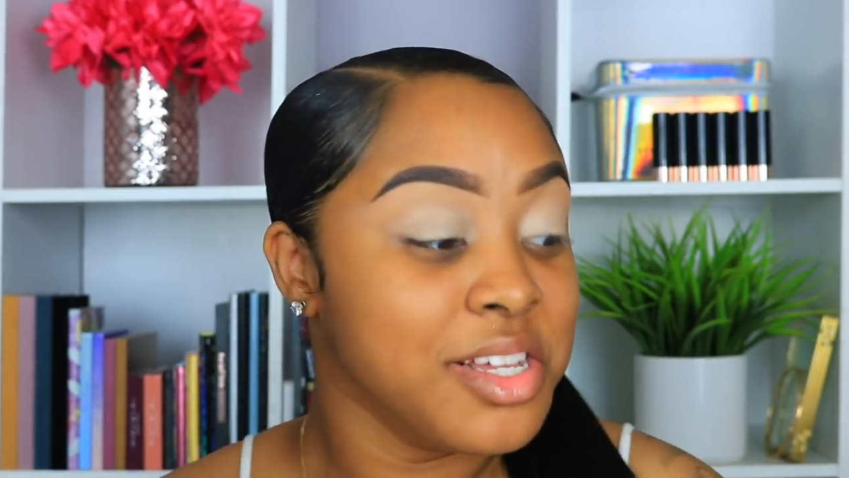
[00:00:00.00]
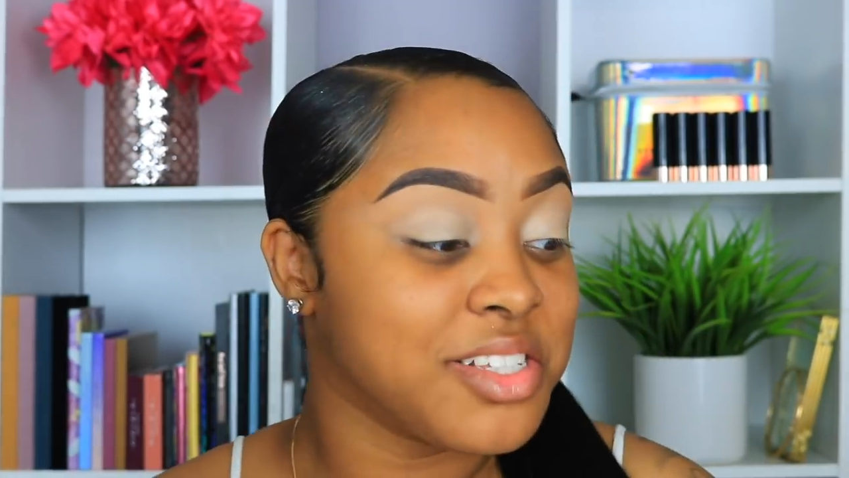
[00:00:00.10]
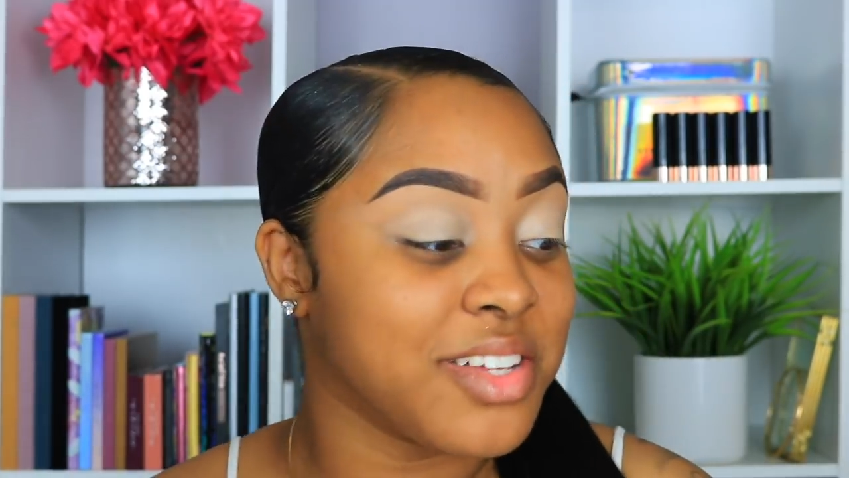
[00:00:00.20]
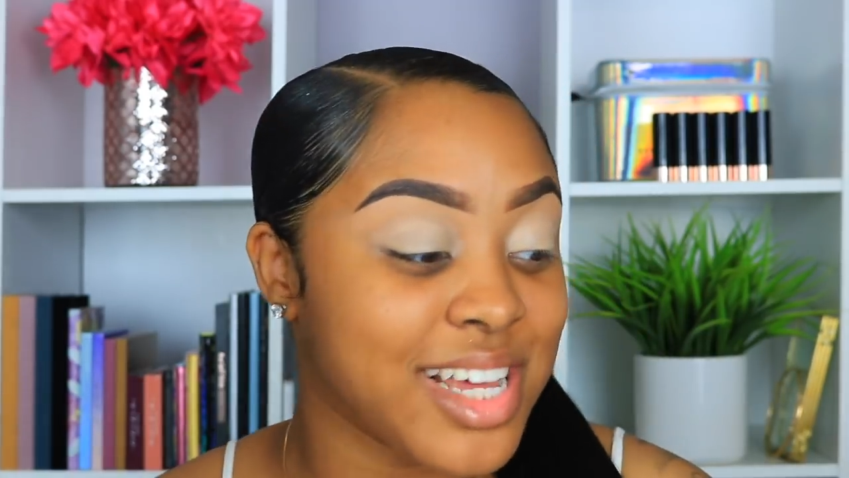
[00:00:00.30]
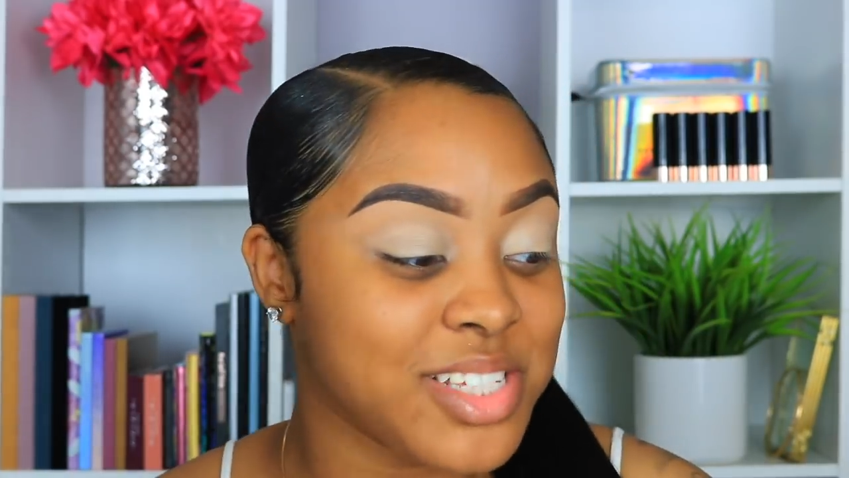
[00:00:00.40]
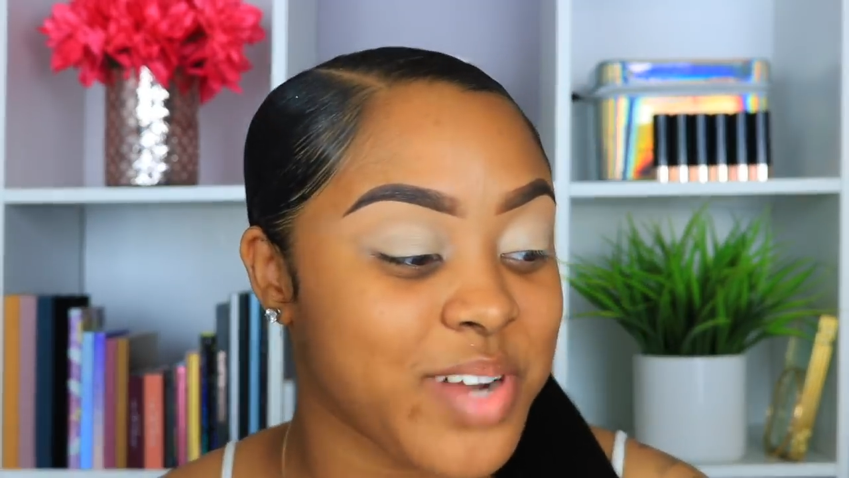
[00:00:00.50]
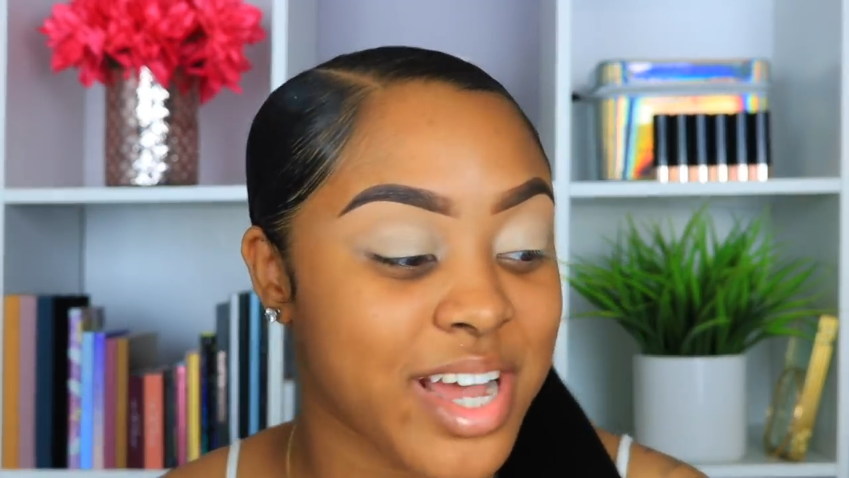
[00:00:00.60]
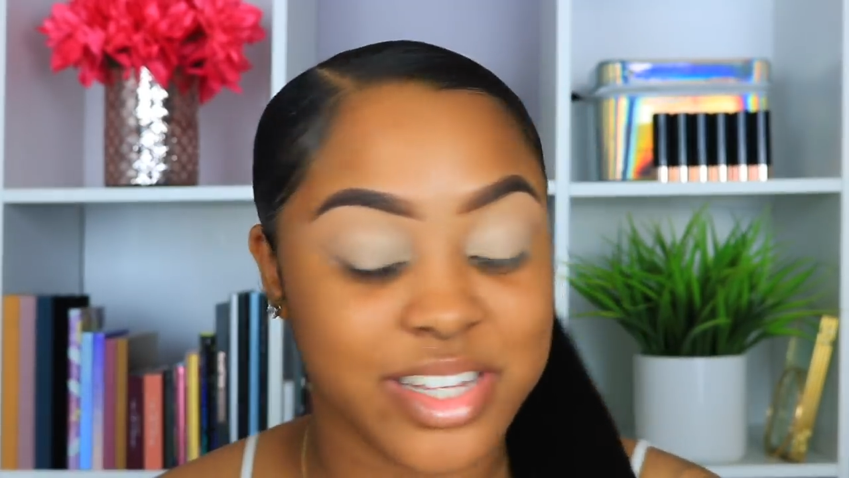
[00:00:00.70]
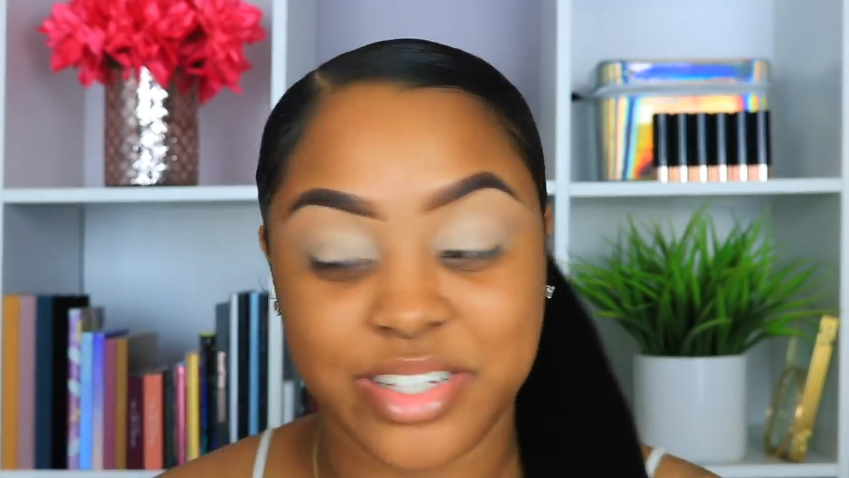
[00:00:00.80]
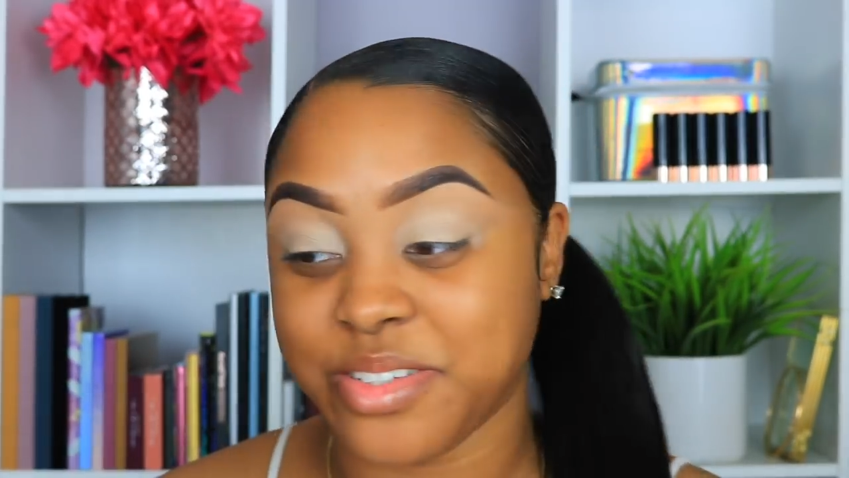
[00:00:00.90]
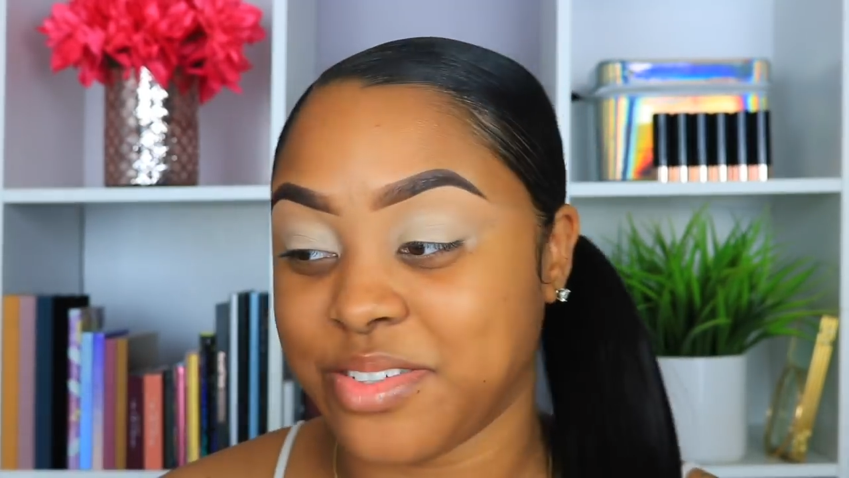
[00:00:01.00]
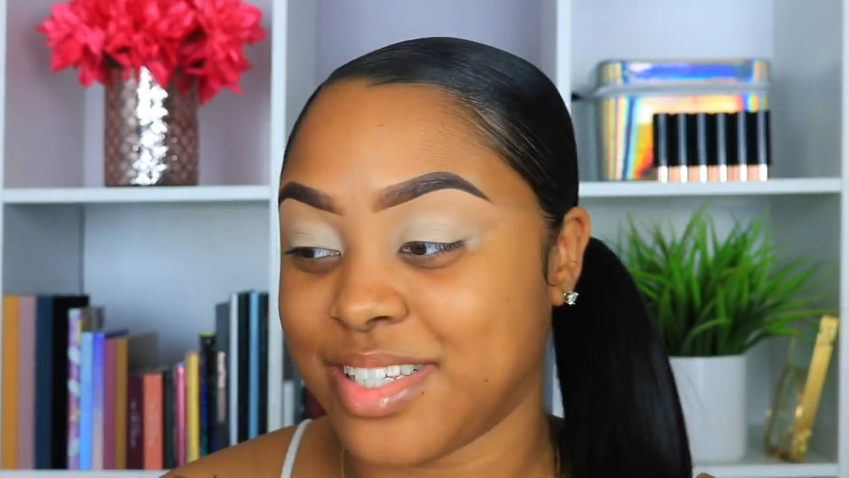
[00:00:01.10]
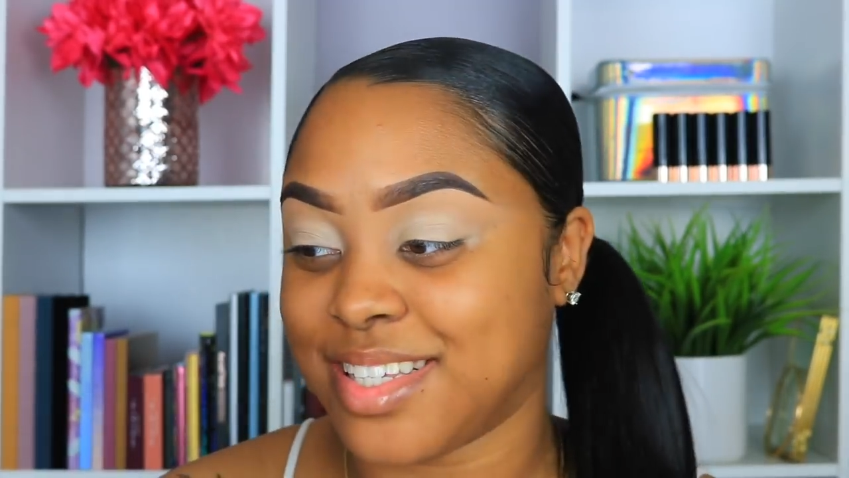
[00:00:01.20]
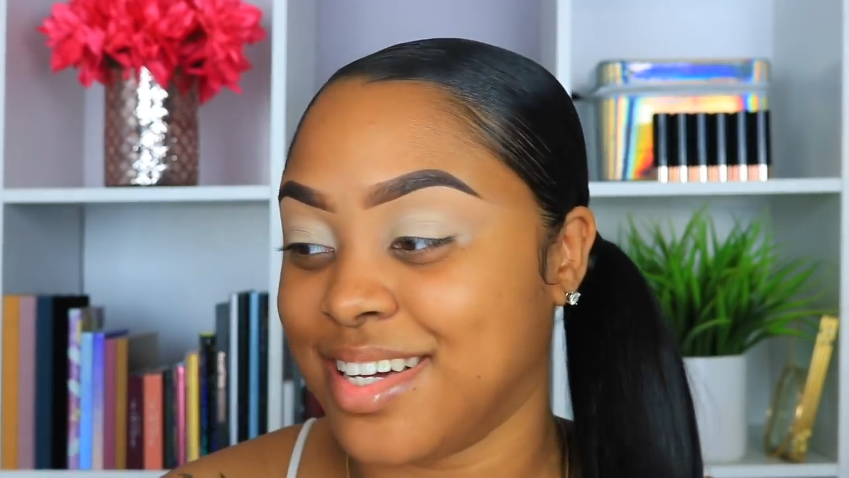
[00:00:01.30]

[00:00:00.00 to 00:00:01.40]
So that's what I used.